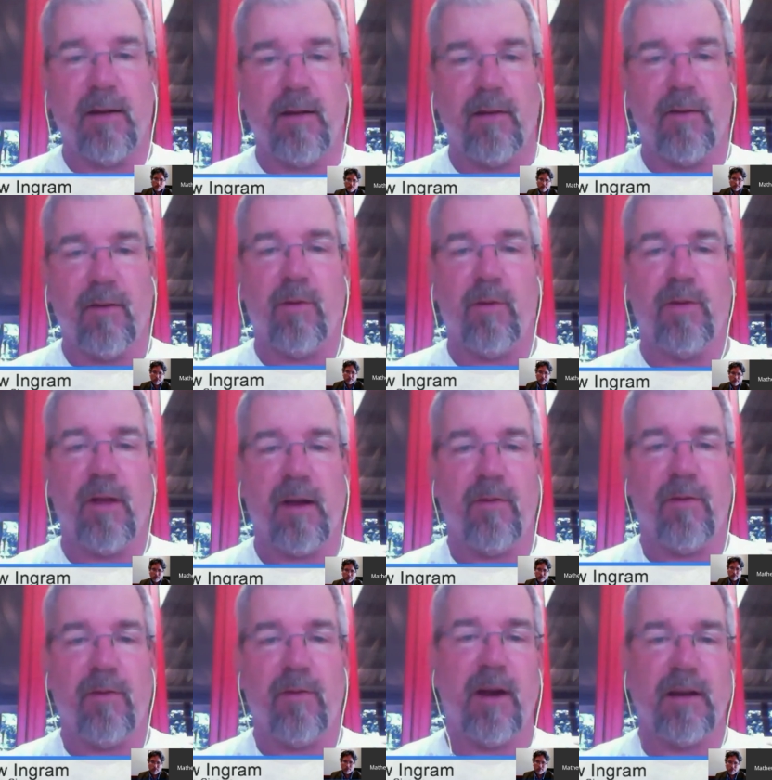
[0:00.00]
So a lot of
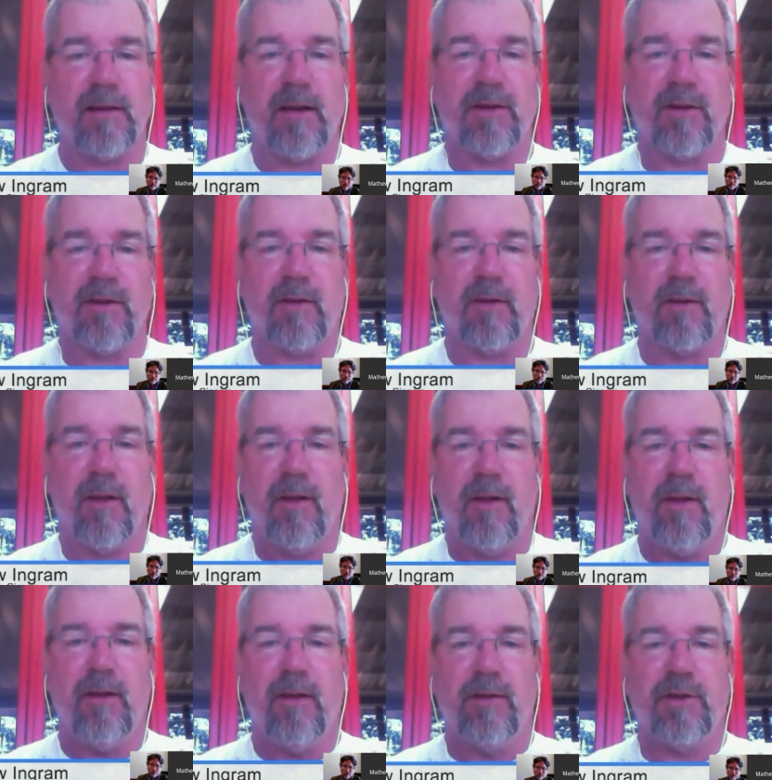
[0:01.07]
organizations
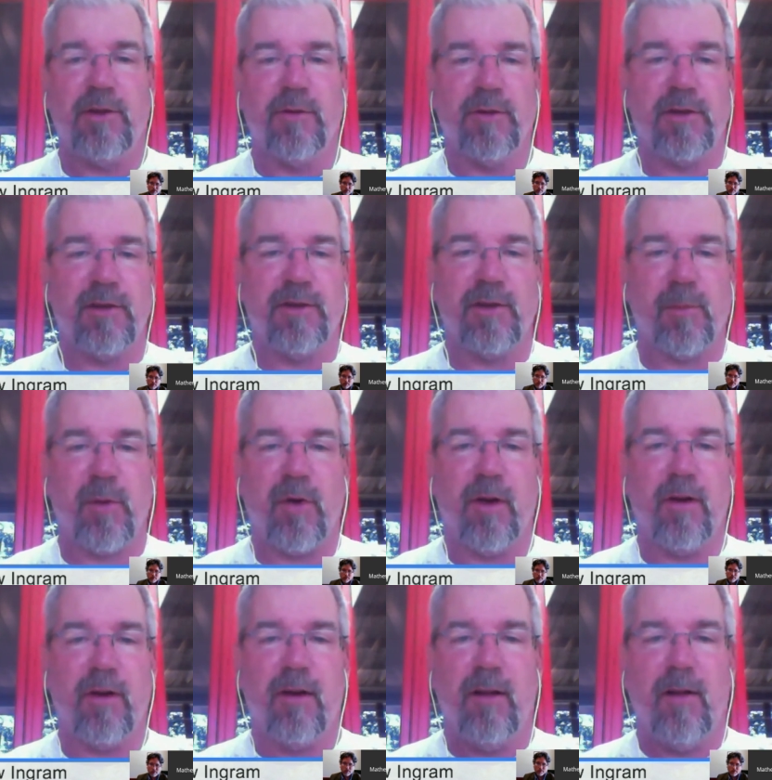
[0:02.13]
choose to just put,
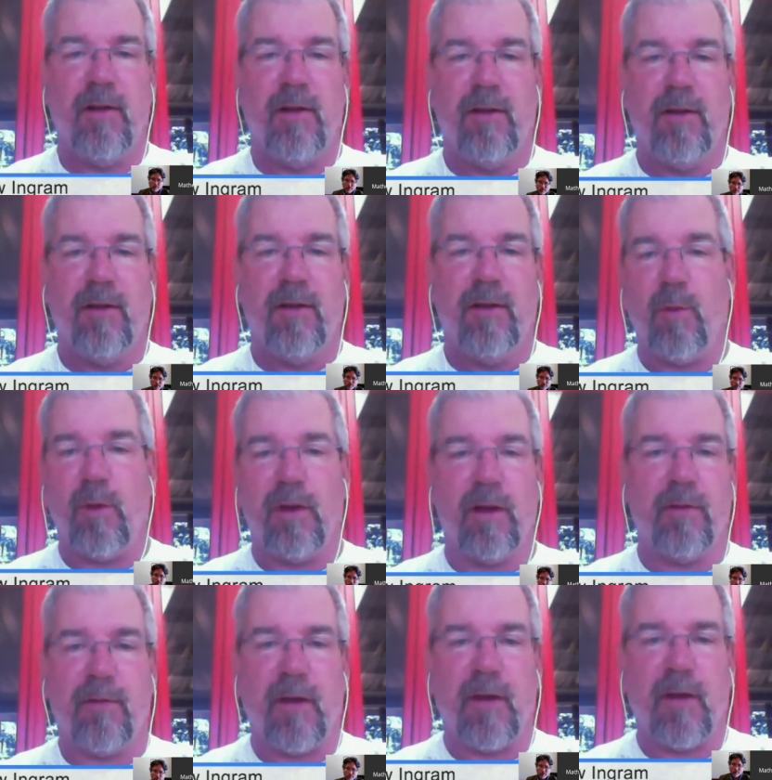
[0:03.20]
oh, we
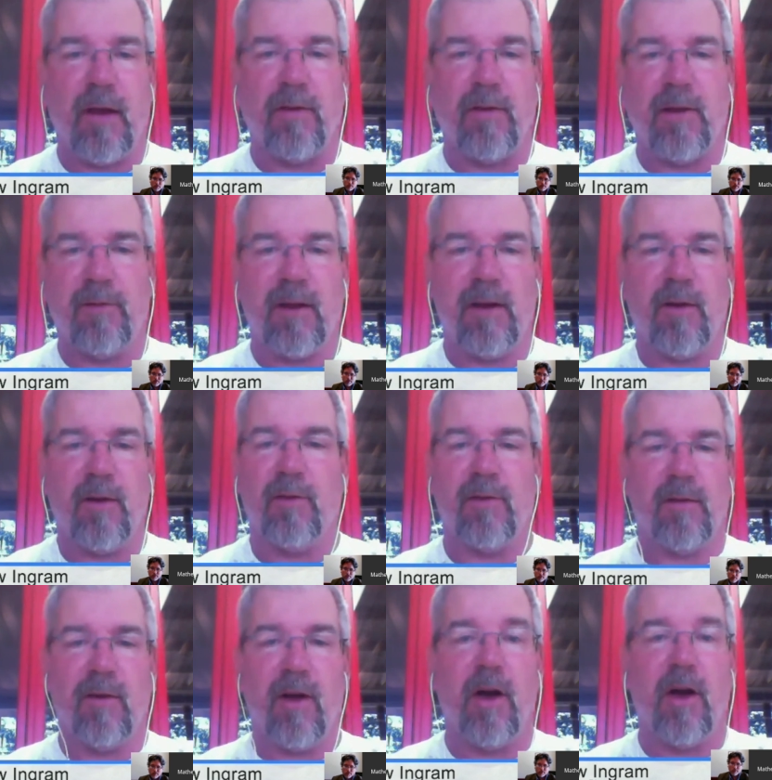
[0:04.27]
found these videos
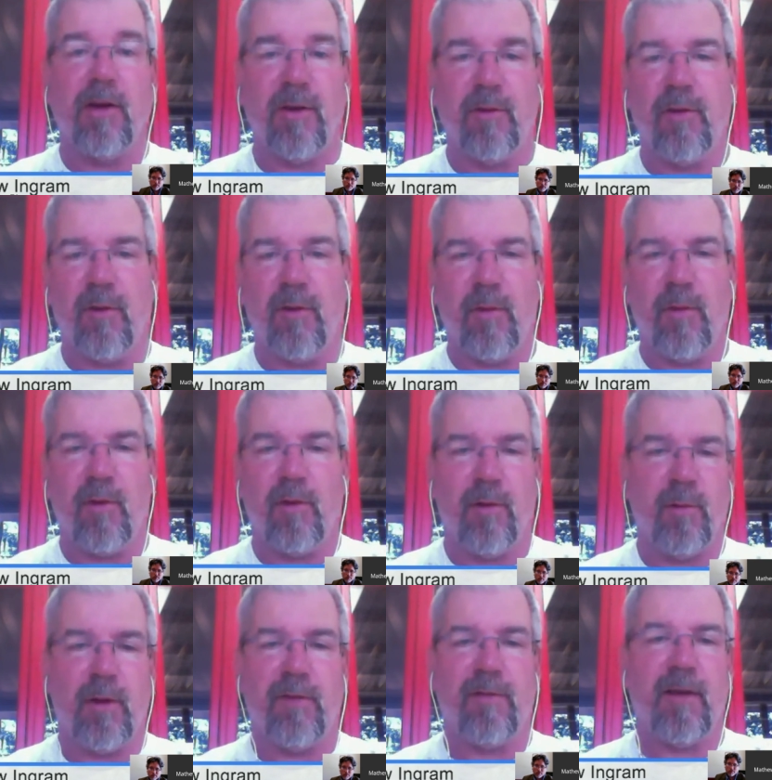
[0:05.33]
on YouTube, or
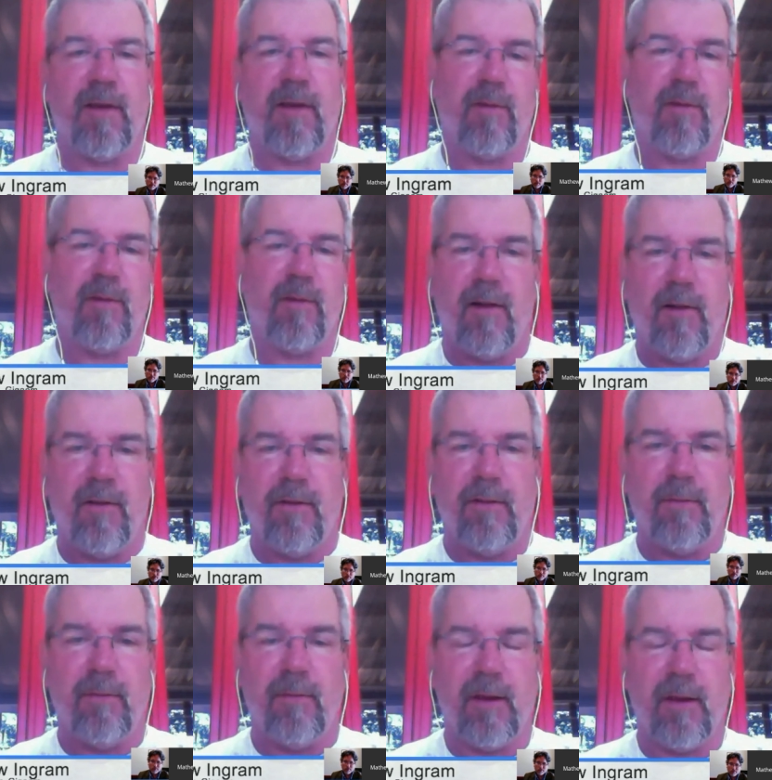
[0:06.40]
we found
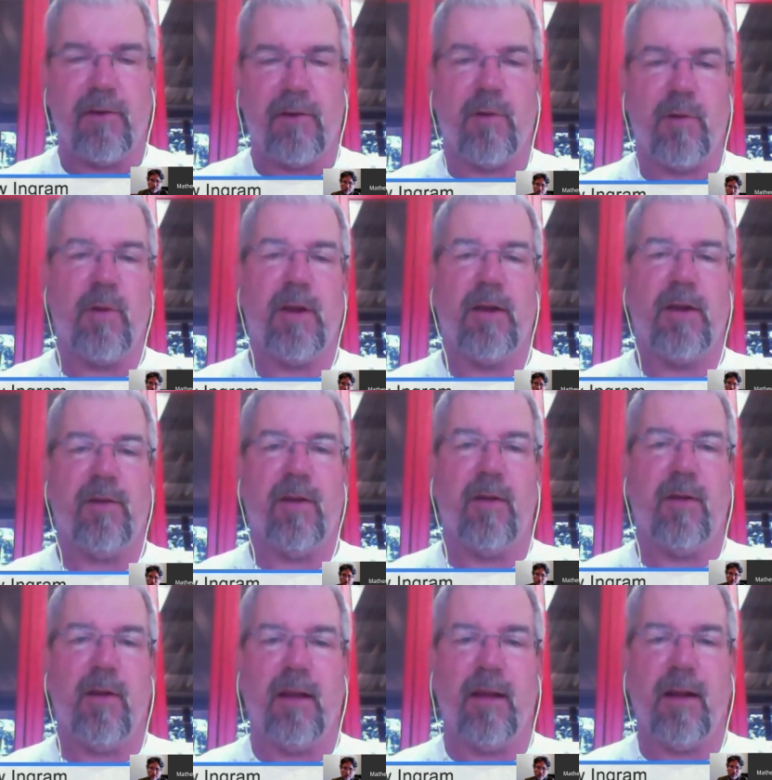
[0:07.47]
these tweets,
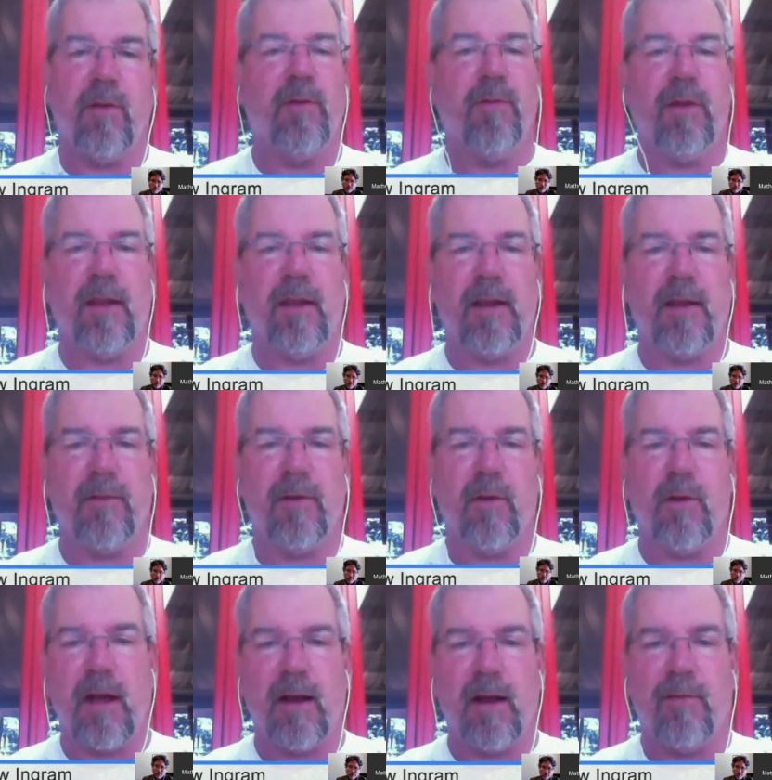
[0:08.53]
and they don't really give you
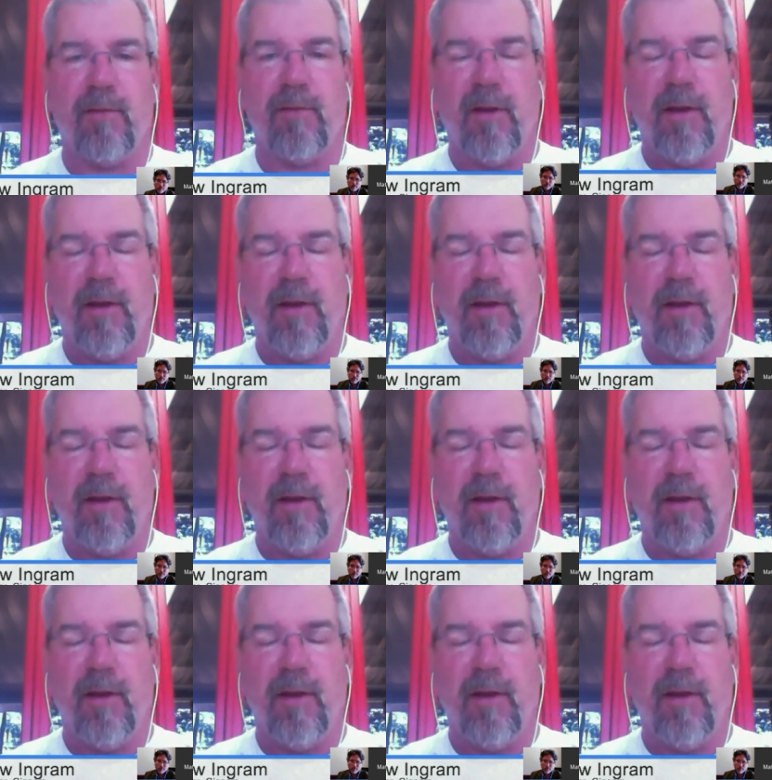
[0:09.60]
a kind of,